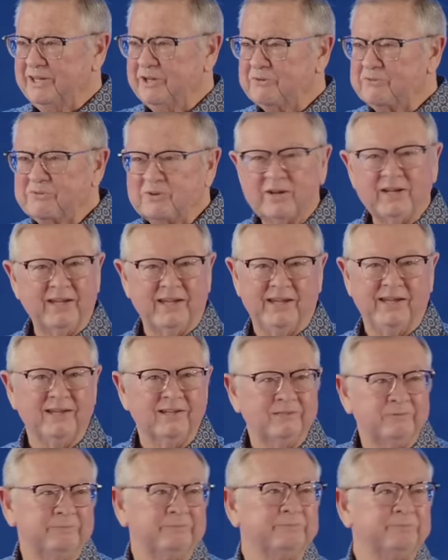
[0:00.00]
You're free.
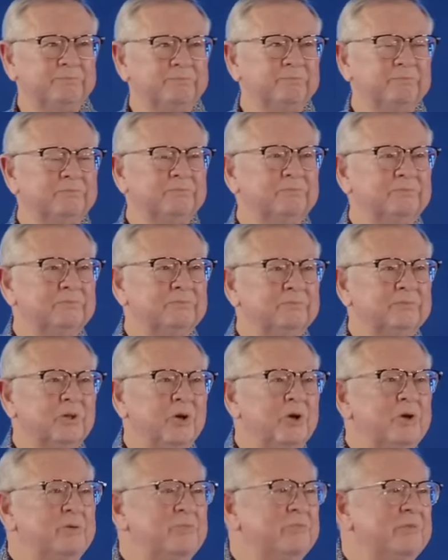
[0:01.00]

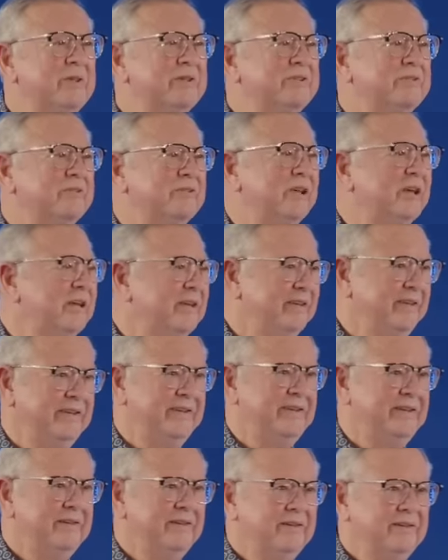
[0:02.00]
Whom the Son
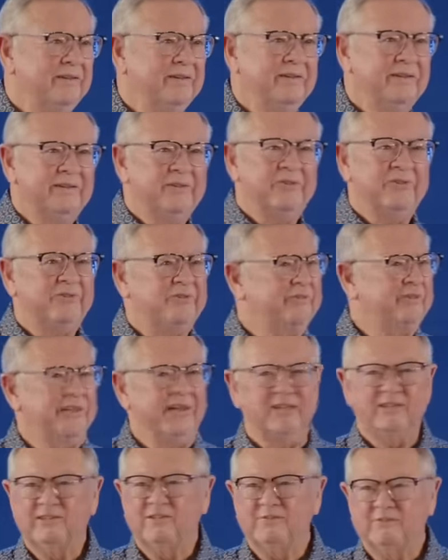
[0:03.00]

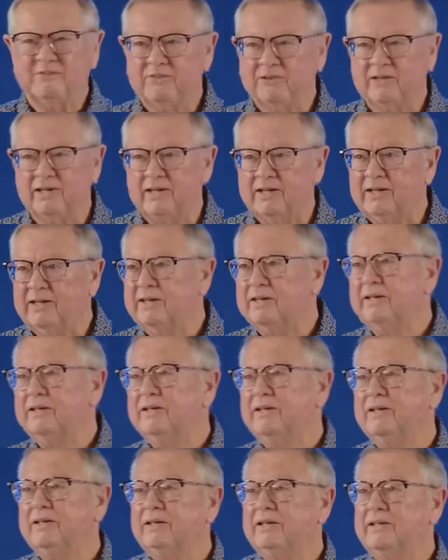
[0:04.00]
sets free
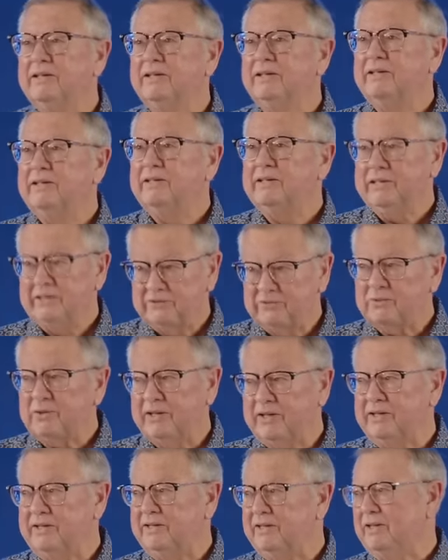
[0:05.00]
is
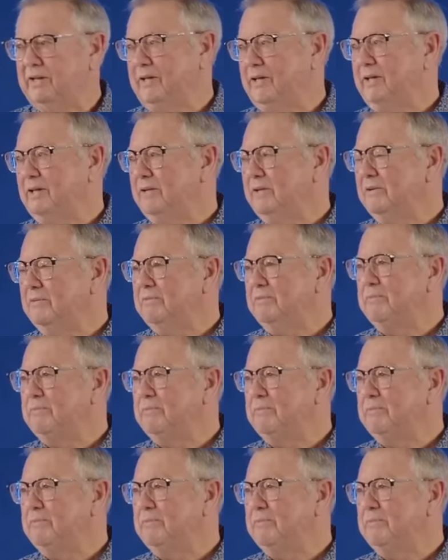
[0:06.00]
free indeed.